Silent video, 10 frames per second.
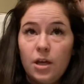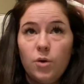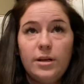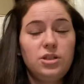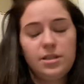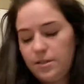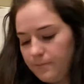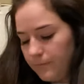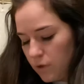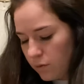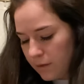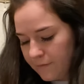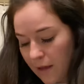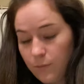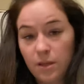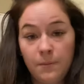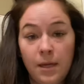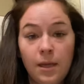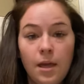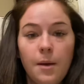which is totally fine with me.